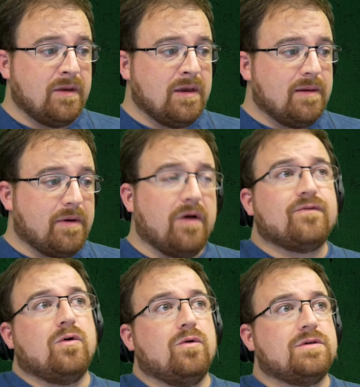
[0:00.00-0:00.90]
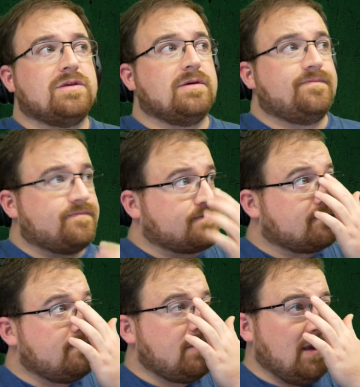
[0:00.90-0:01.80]
but of course,
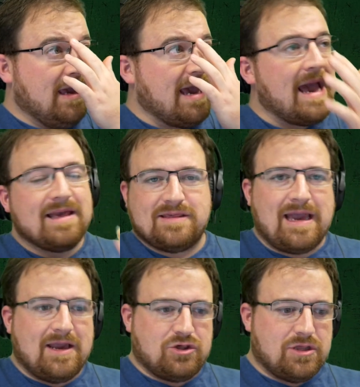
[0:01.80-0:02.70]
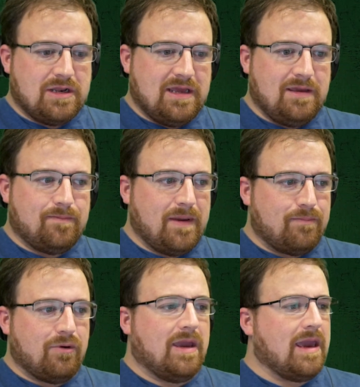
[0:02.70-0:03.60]
it has to actually be
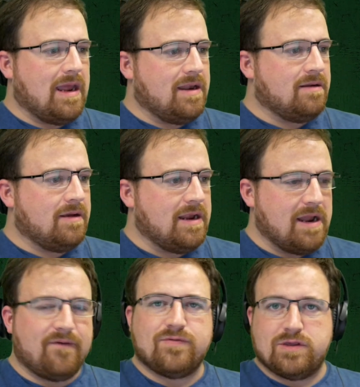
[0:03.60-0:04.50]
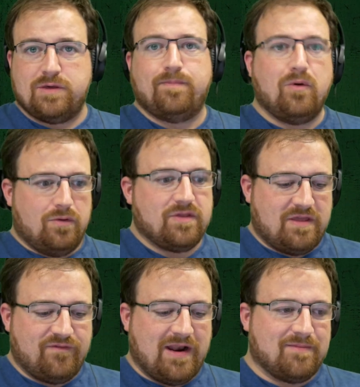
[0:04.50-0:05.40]
bringing in enough to support the
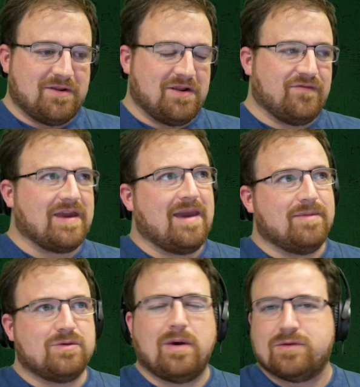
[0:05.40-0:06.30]
development of a game as well.